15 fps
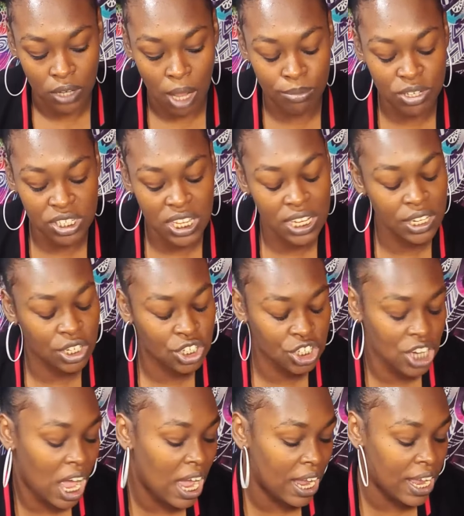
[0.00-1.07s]
I'm just getting a
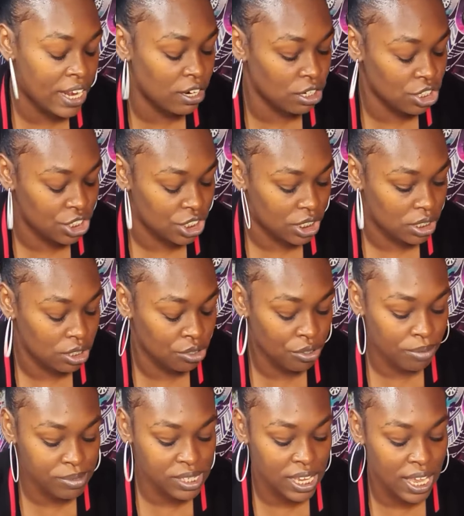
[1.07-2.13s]
shy energy. You
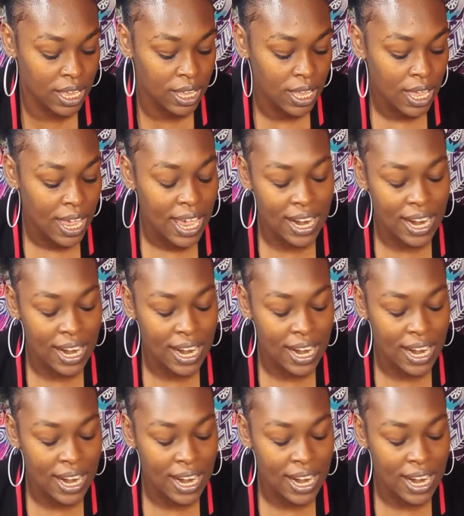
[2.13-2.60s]
know what I'm saying?